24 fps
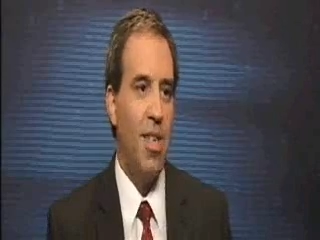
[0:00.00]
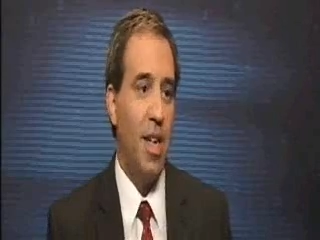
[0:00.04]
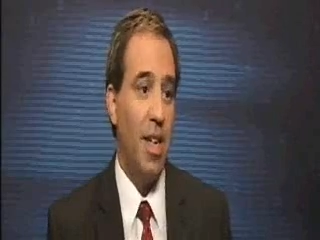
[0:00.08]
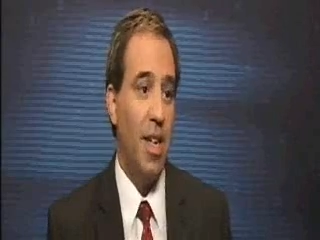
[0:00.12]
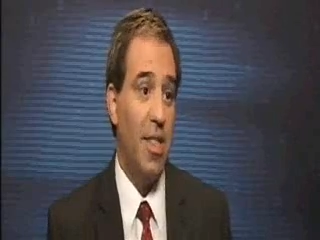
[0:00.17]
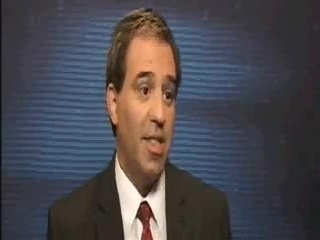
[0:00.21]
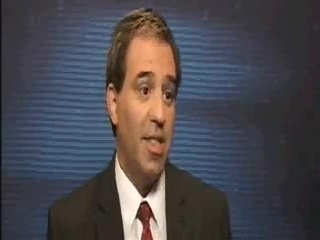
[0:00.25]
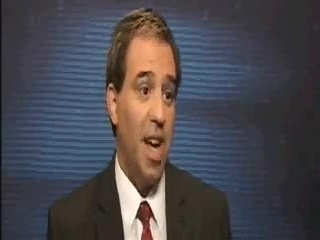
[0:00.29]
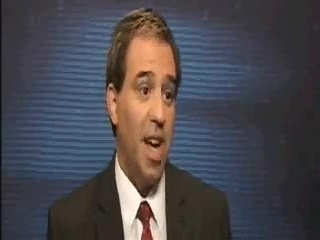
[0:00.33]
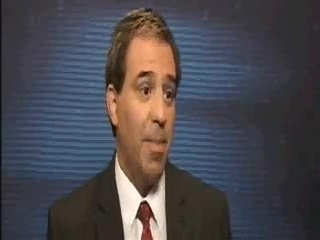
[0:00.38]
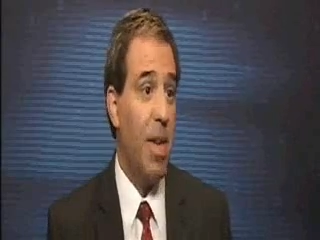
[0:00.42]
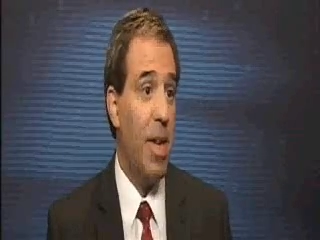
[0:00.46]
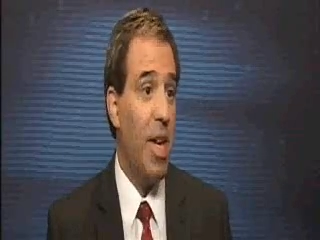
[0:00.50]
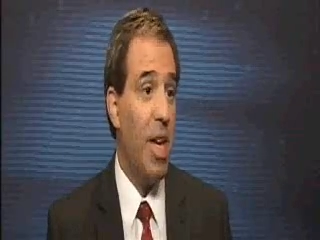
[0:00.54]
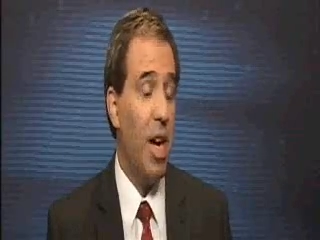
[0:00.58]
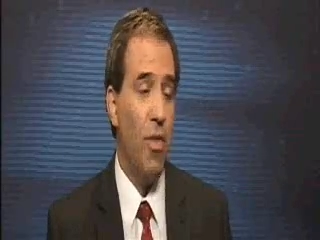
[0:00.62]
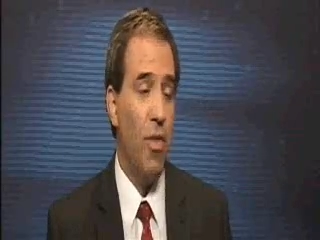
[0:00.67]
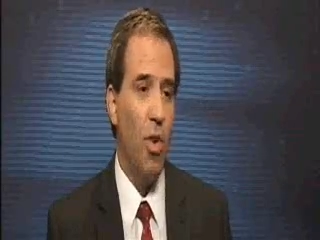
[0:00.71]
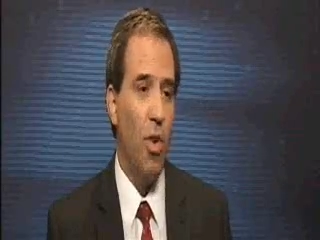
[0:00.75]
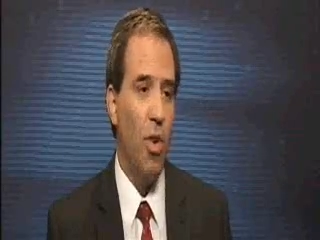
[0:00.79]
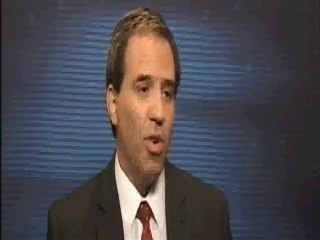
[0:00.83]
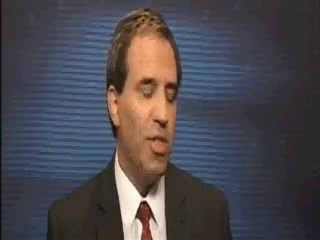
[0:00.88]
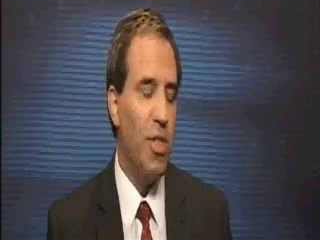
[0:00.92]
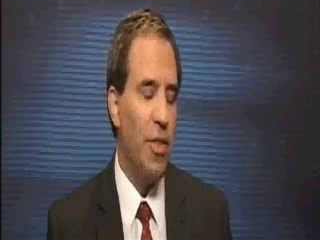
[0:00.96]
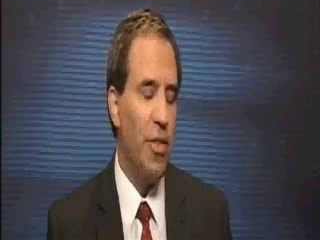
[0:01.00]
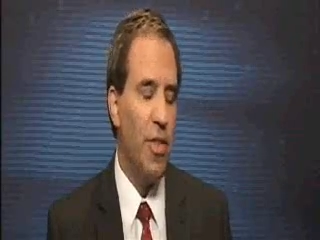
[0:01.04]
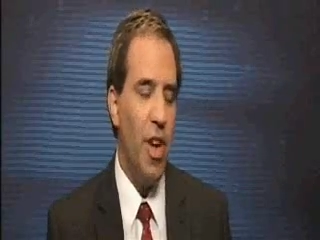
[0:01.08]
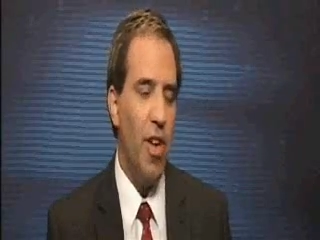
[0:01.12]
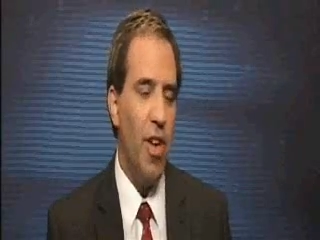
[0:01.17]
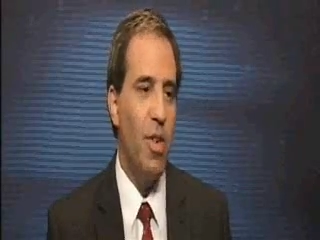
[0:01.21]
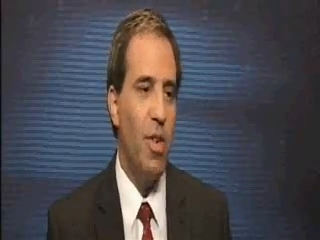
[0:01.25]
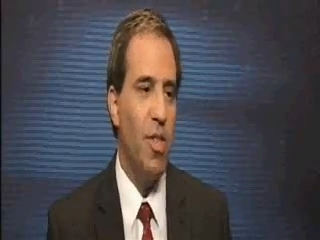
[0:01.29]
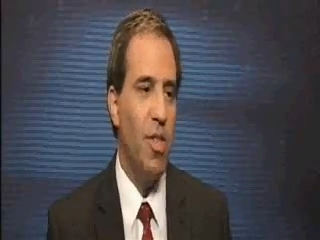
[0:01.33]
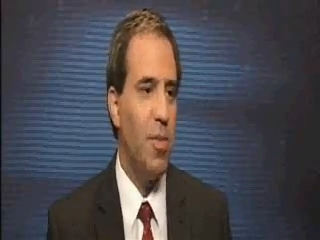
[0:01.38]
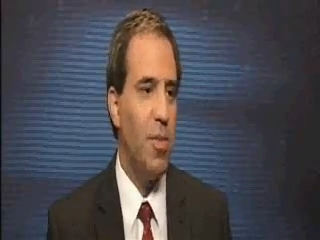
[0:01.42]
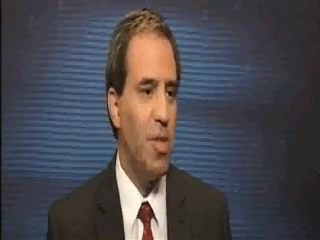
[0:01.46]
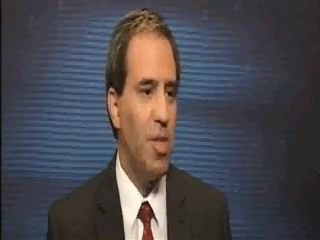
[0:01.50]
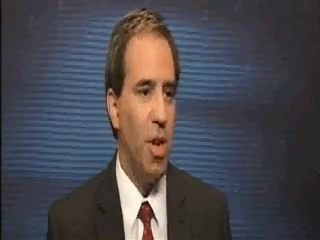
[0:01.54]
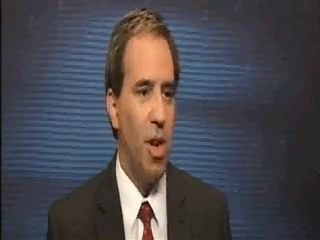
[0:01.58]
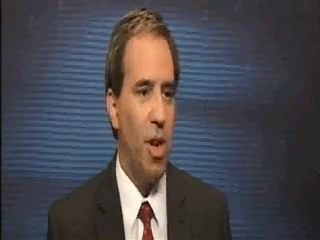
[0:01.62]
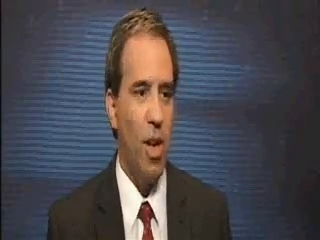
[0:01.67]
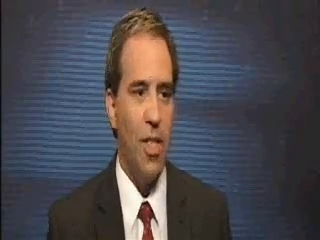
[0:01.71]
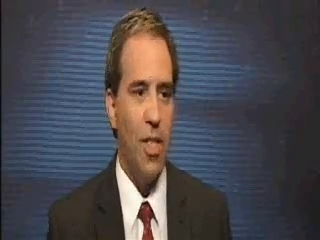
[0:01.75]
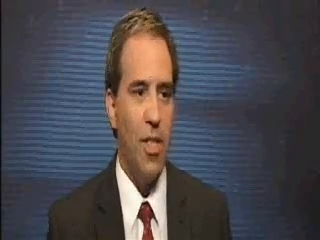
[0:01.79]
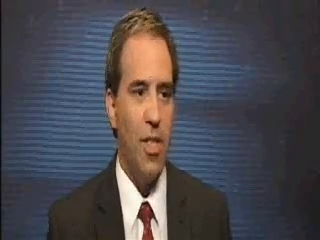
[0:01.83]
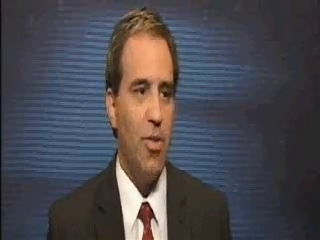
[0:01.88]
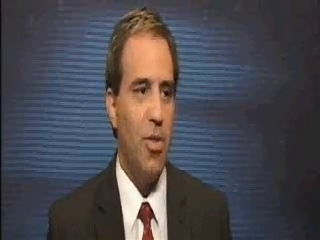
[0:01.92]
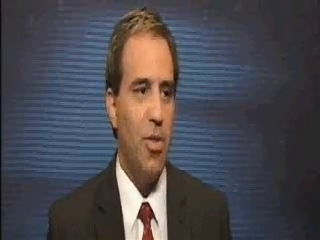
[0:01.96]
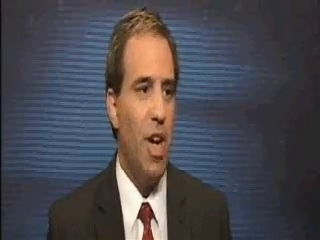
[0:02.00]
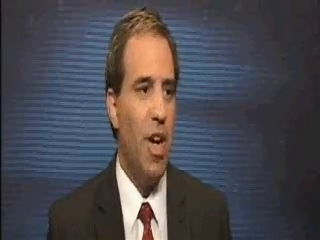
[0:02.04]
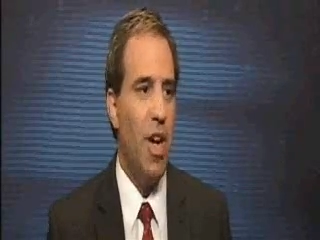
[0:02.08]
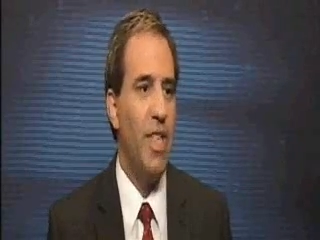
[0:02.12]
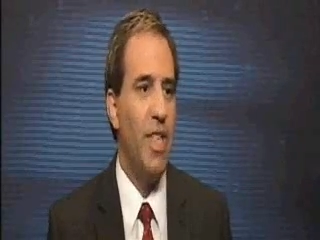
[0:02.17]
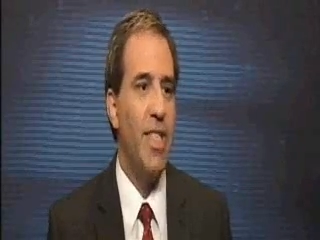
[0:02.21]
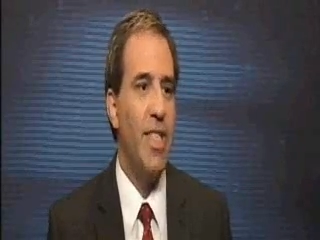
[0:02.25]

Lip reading: Of course, if you have multiple targets and you have